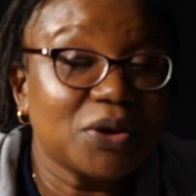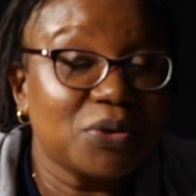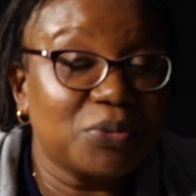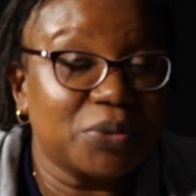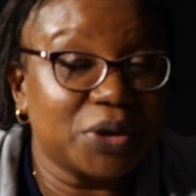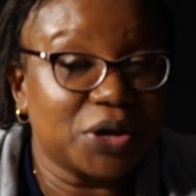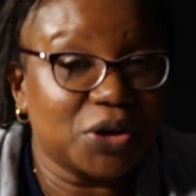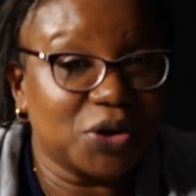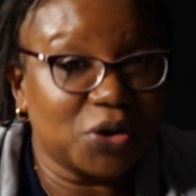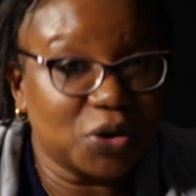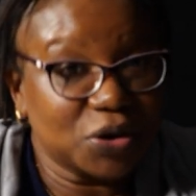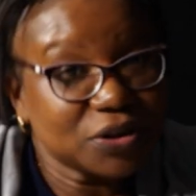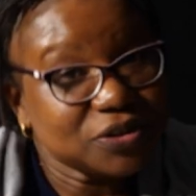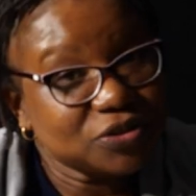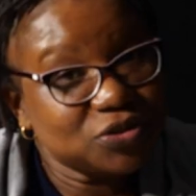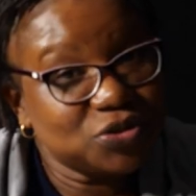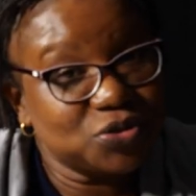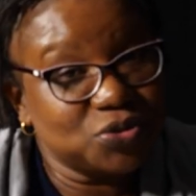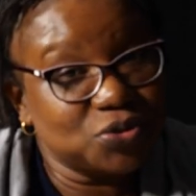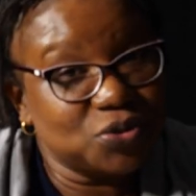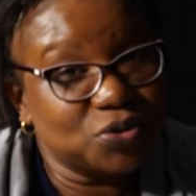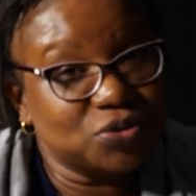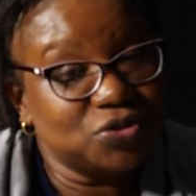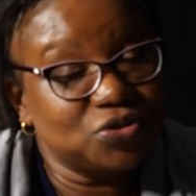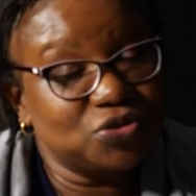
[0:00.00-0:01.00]
We got
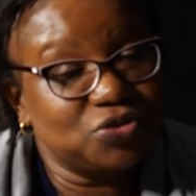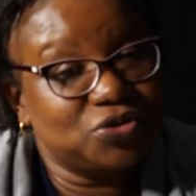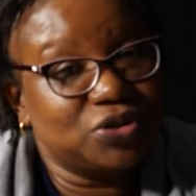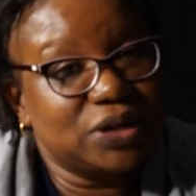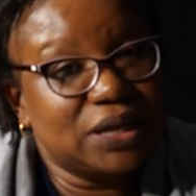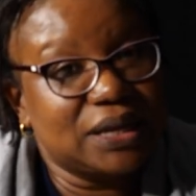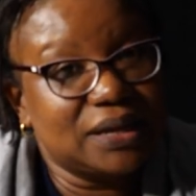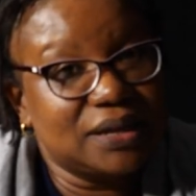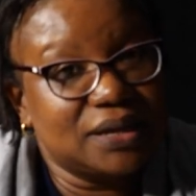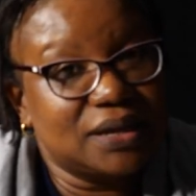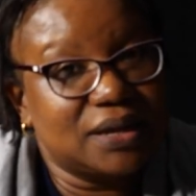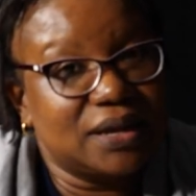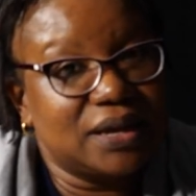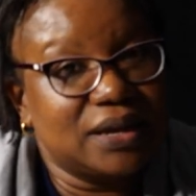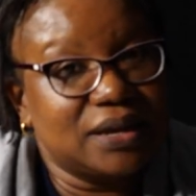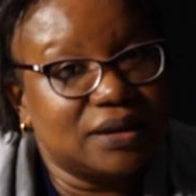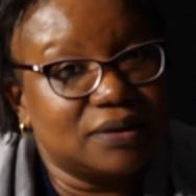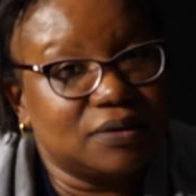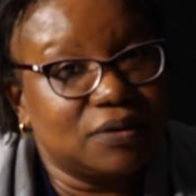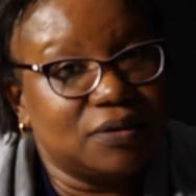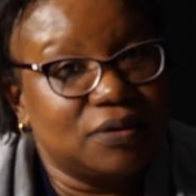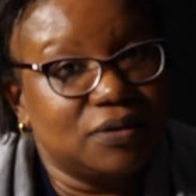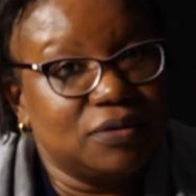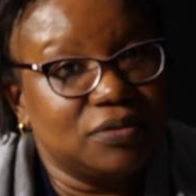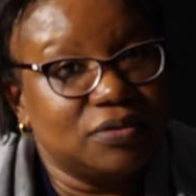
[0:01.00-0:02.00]
to Australia,
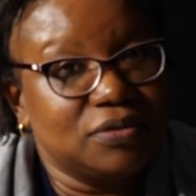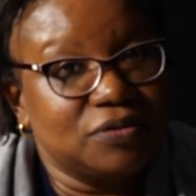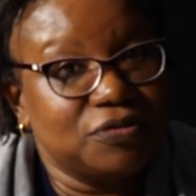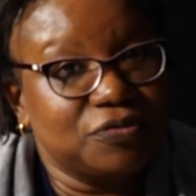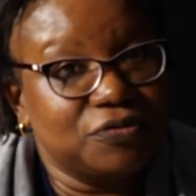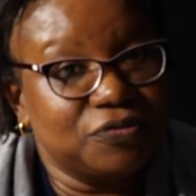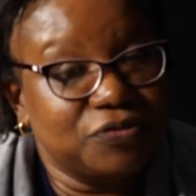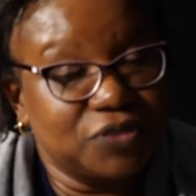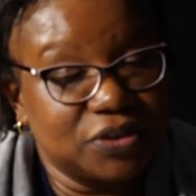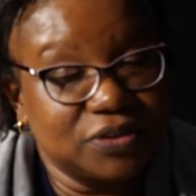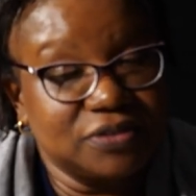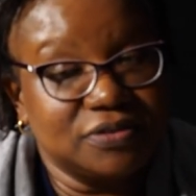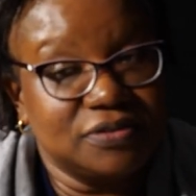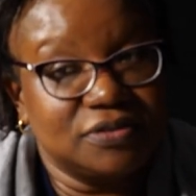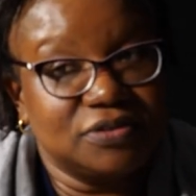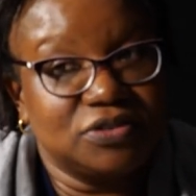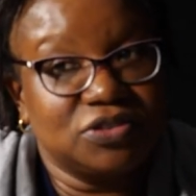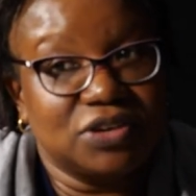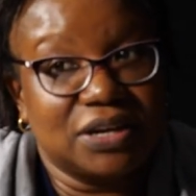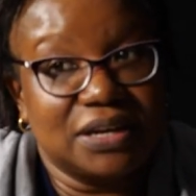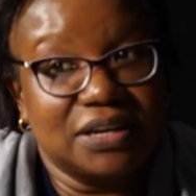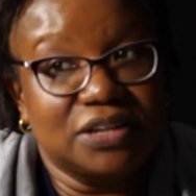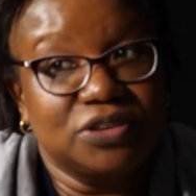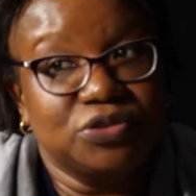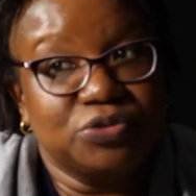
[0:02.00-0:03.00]
and the first
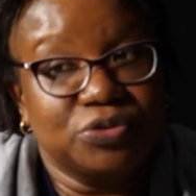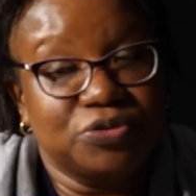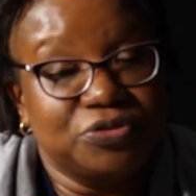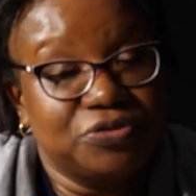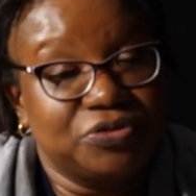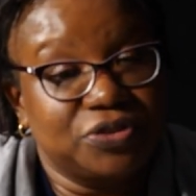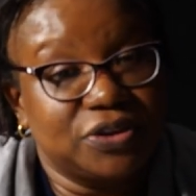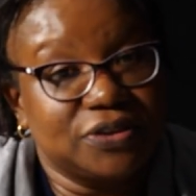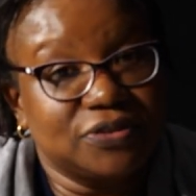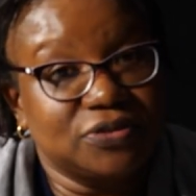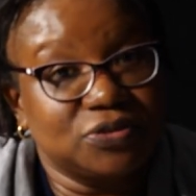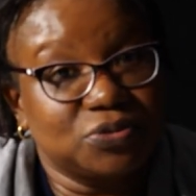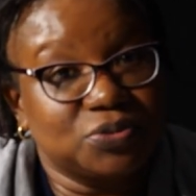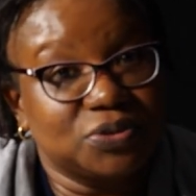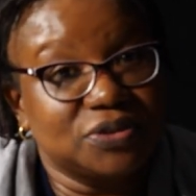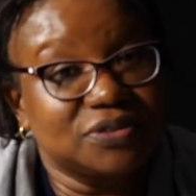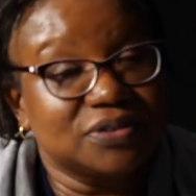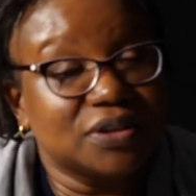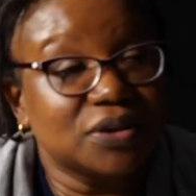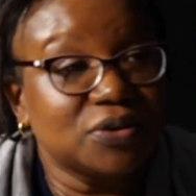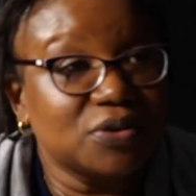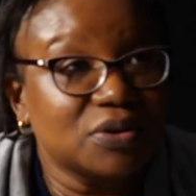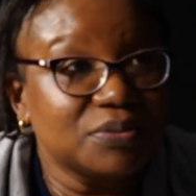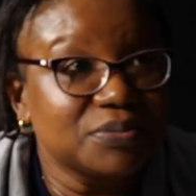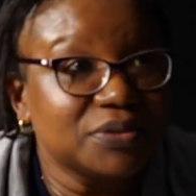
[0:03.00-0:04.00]
challenge we faced
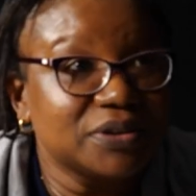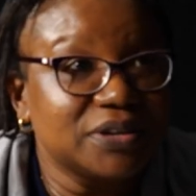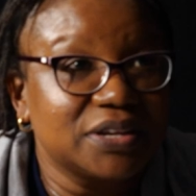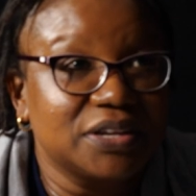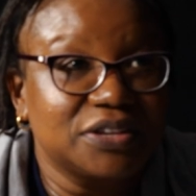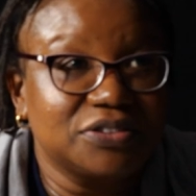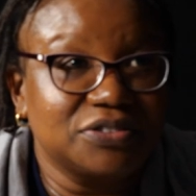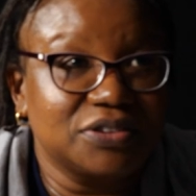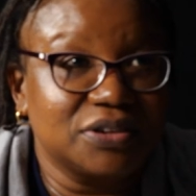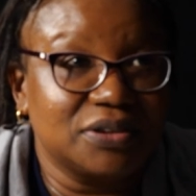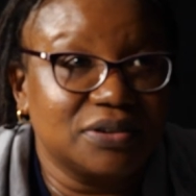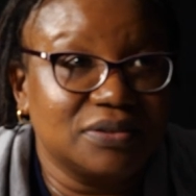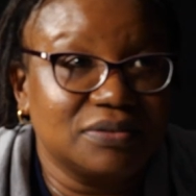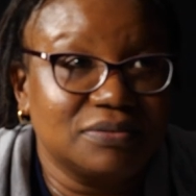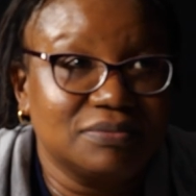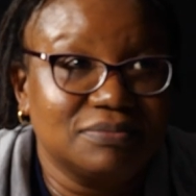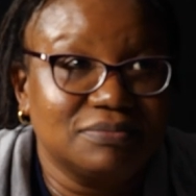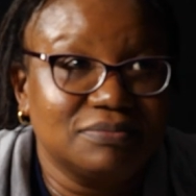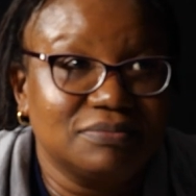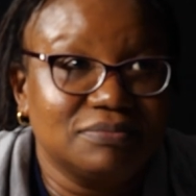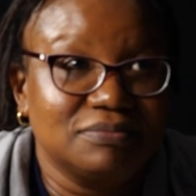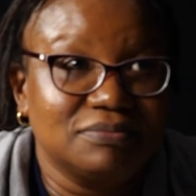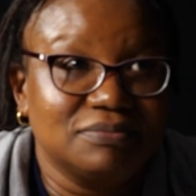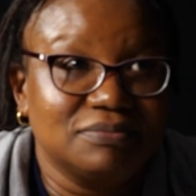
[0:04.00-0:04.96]
was accommodation.